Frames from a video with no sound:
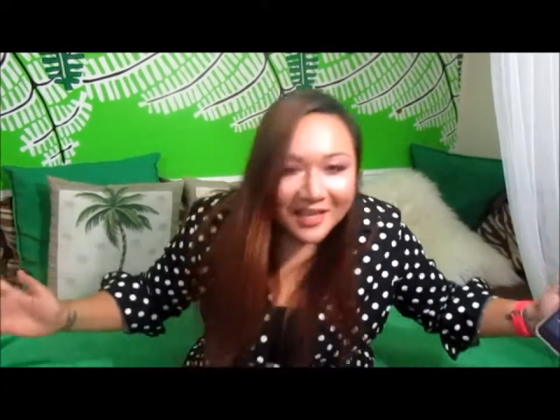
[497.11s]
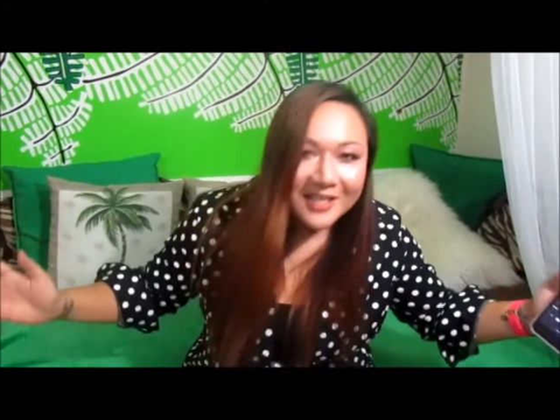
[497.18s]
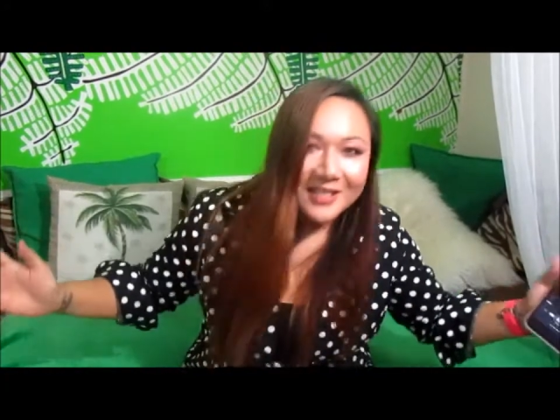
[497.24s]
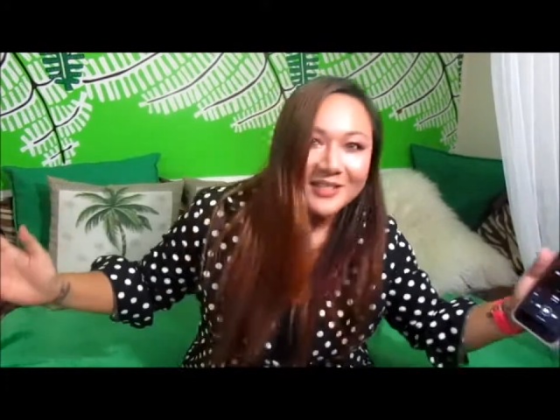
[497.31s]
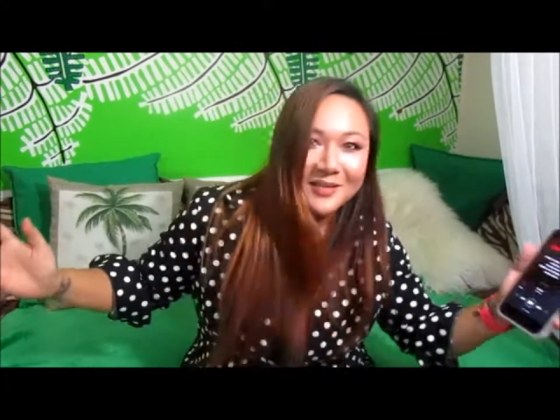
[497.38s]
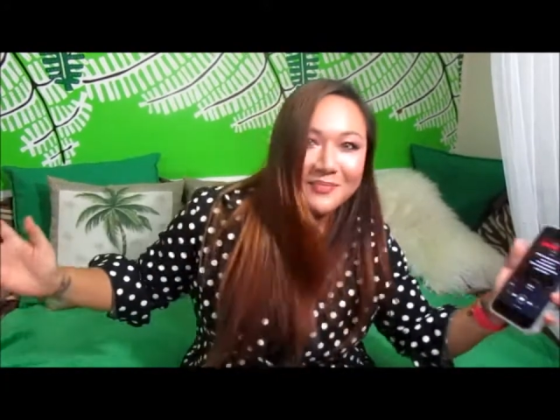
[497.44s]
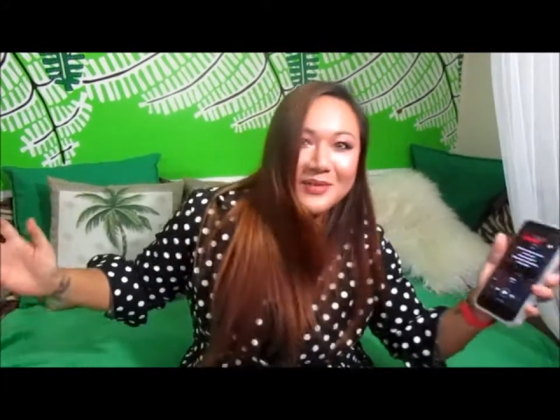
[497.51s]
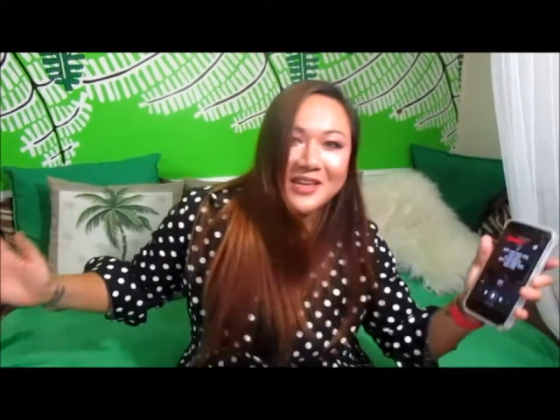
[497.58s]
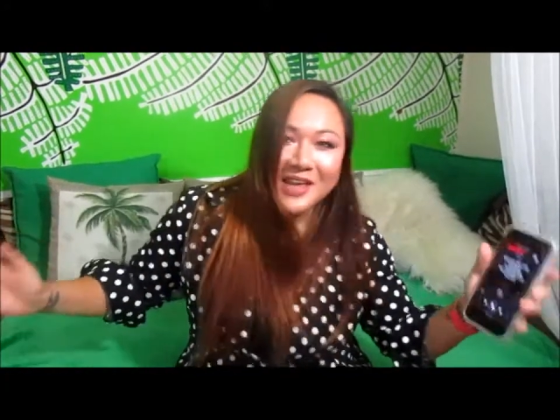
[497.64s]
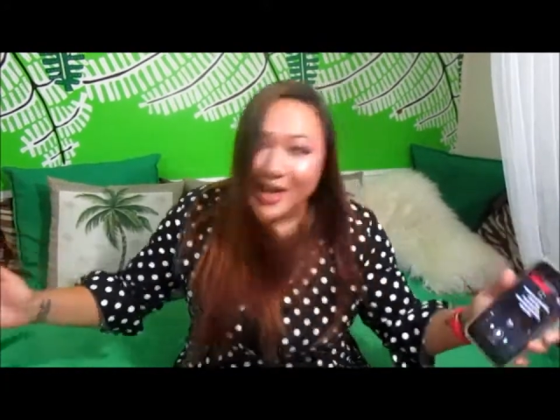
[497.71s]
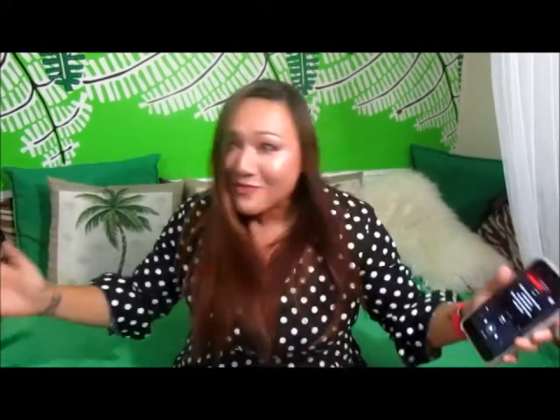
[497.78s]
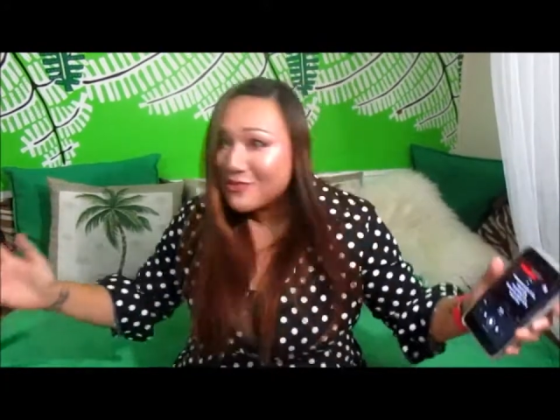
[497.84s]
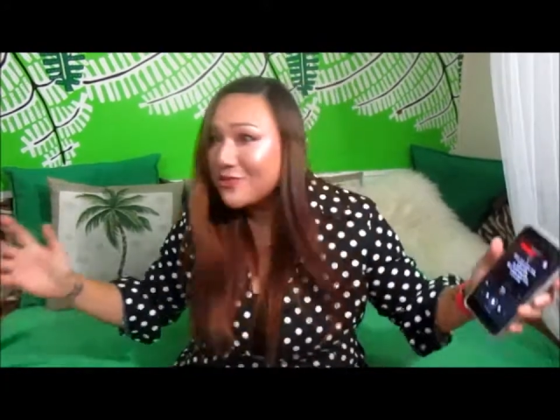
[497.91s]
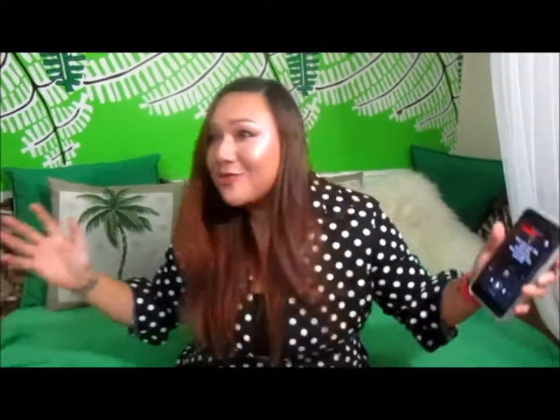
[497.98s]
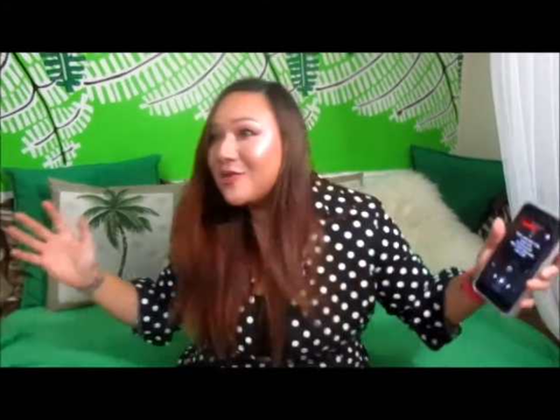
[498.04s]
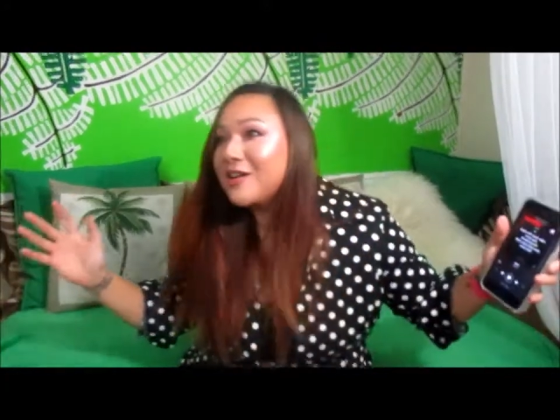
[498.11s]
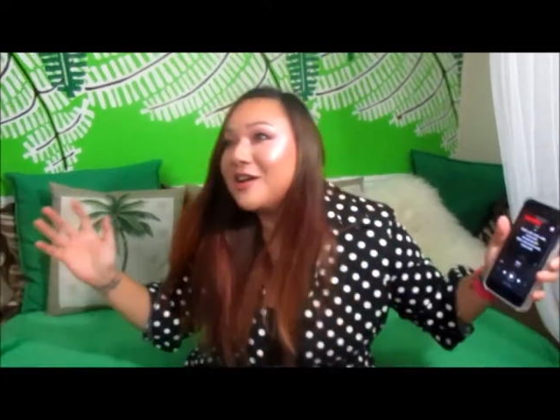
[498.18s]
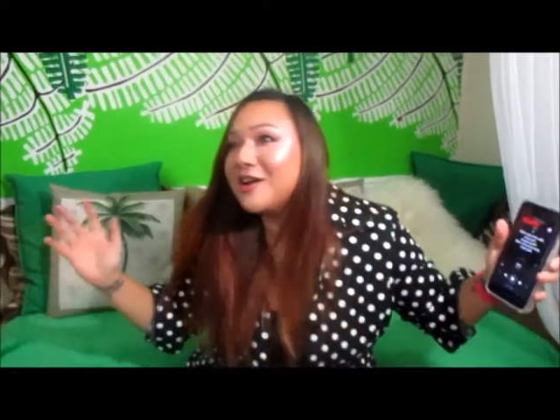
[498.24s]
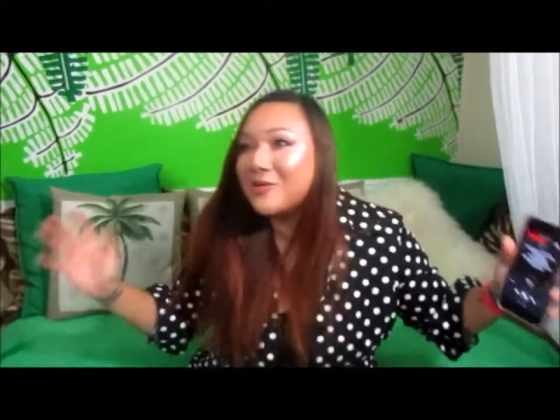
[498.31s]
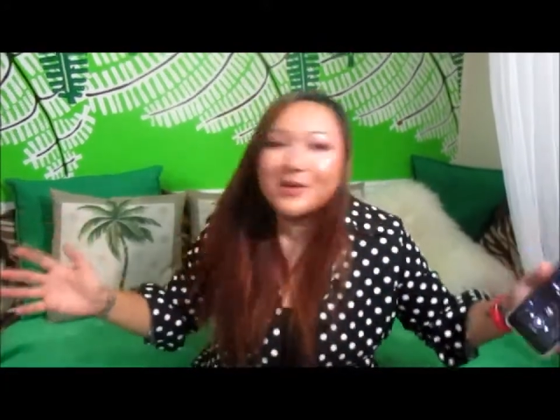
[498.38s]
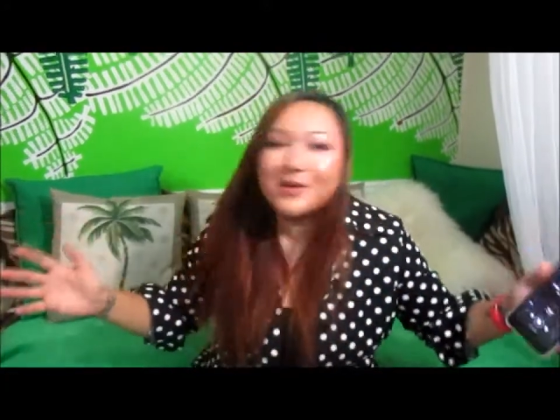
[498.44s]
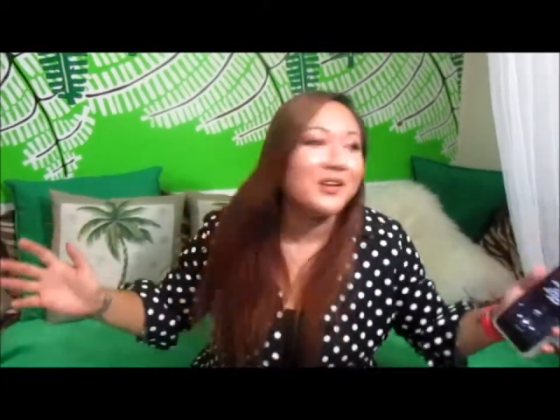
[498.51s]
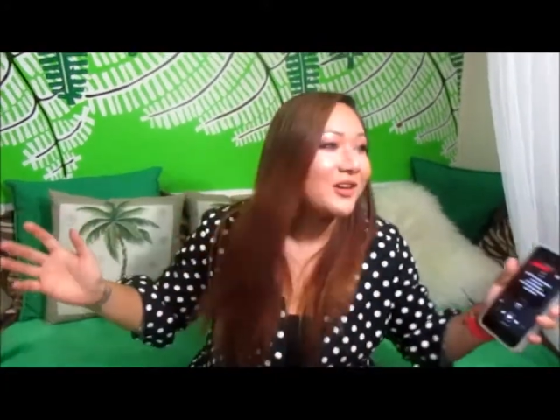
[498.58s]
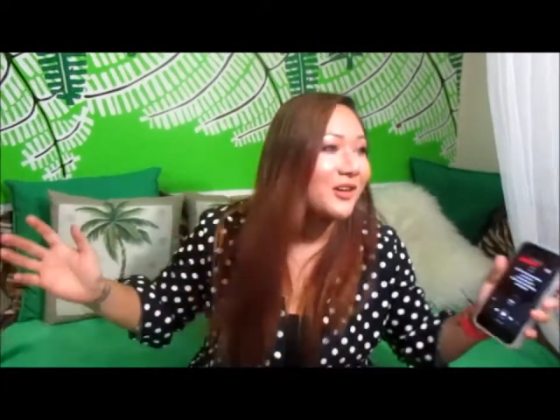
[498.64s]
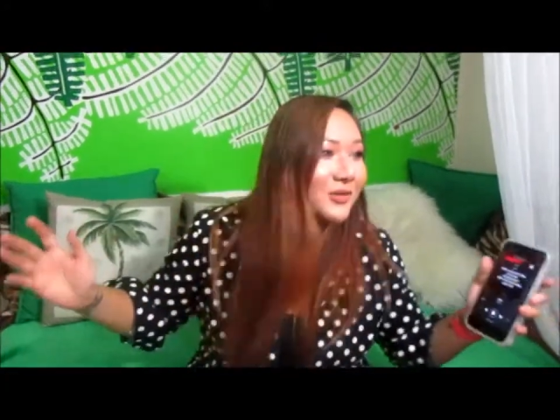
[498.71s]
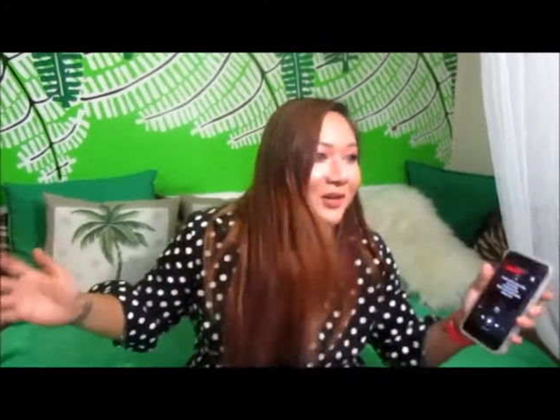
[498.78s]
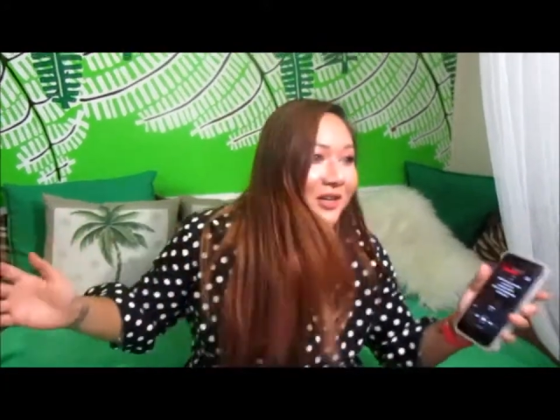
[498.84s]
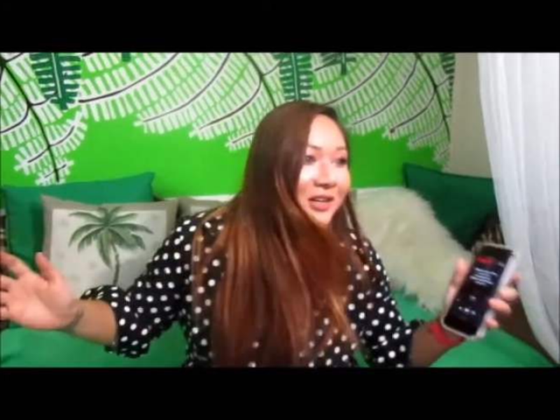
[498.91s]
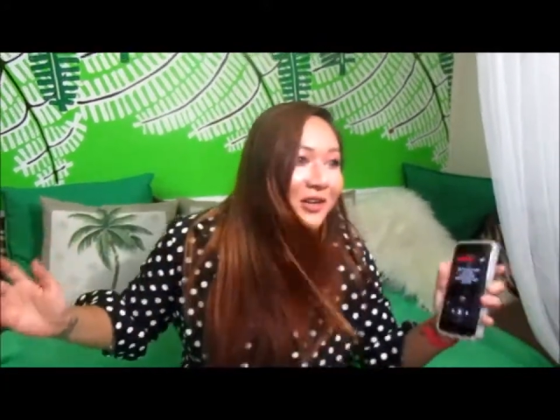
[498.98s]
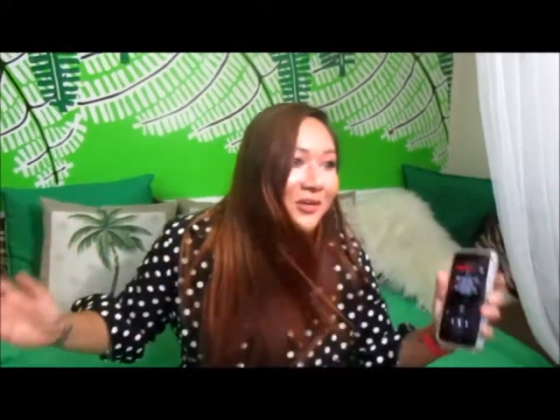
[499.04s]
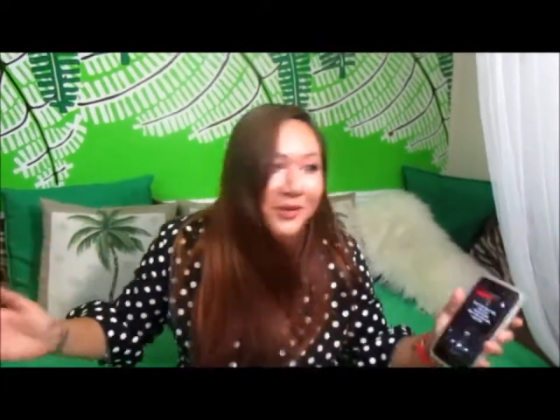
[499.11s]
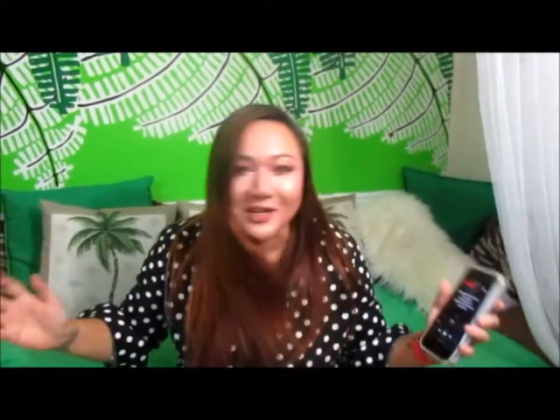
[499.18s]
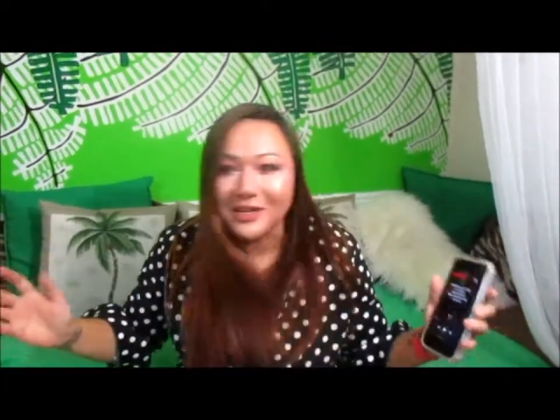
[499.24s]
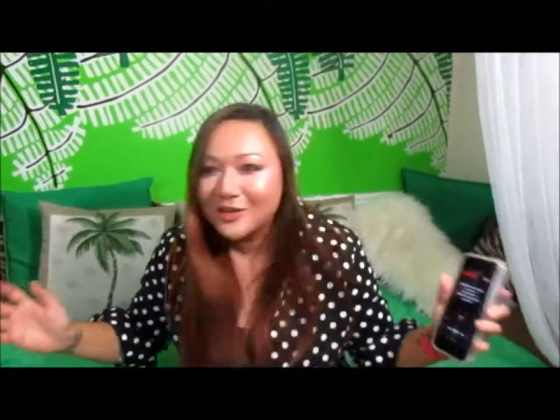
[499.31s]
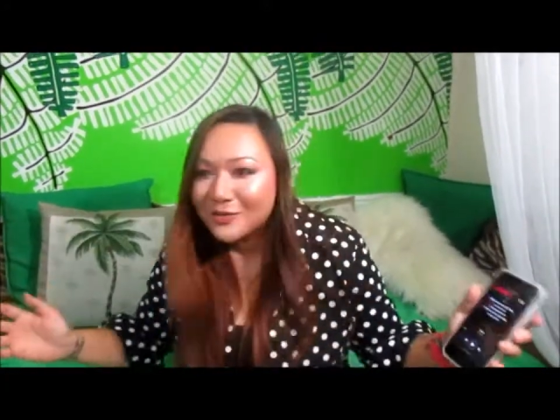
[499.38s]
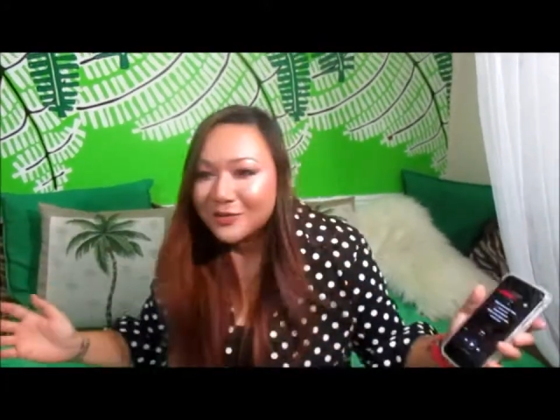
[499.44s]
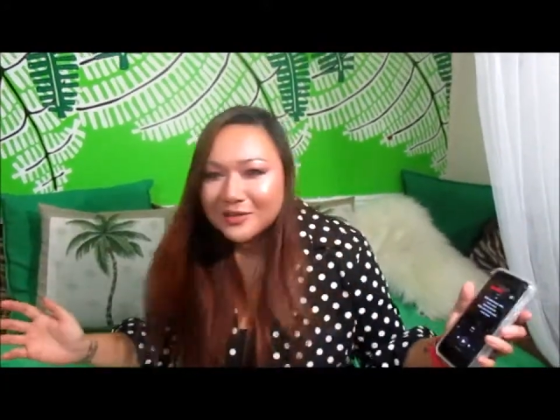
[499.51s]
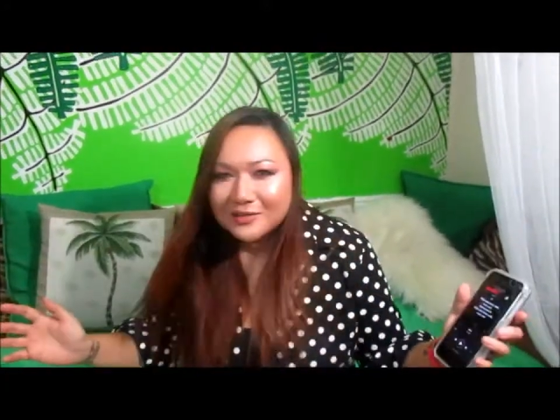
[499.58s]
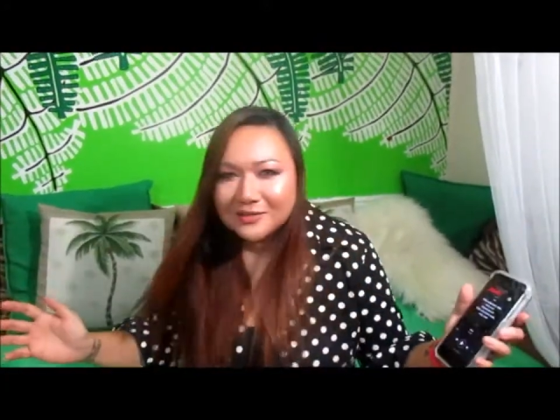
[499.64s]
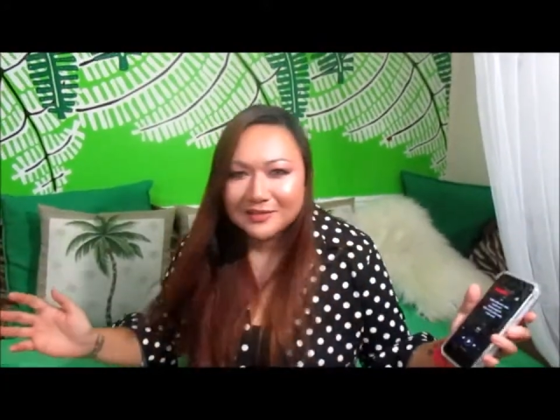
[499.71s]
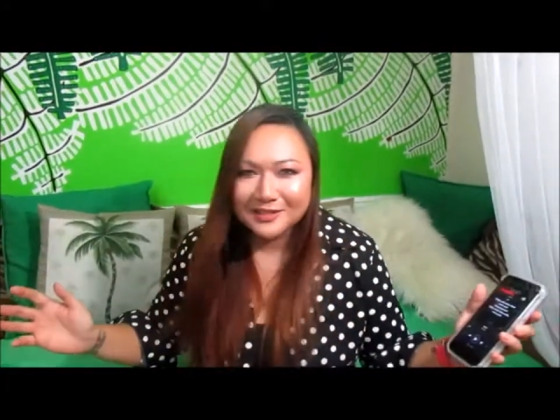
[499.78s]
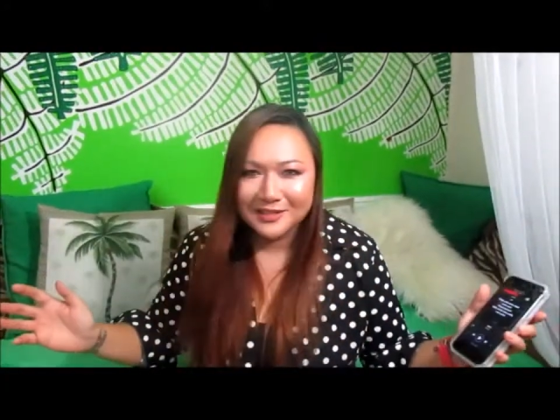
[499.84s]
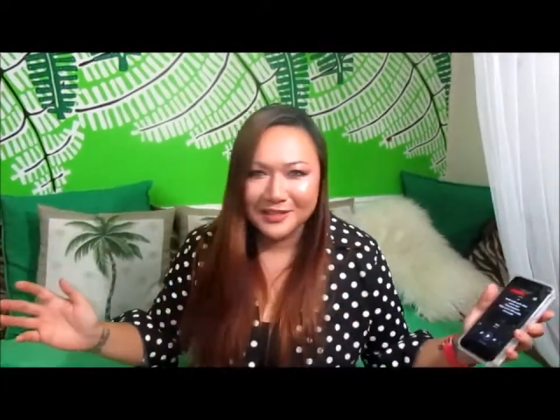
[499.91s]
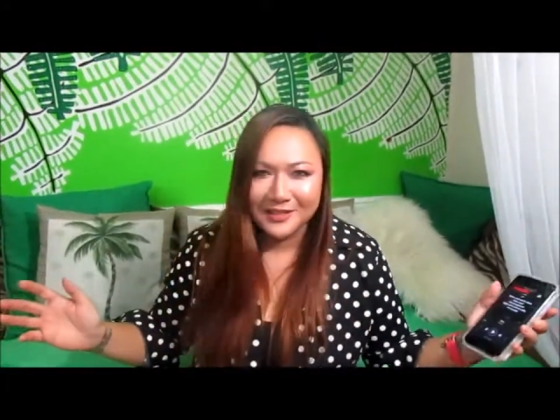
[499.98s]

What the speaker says: You see me having work, work, work, work, work.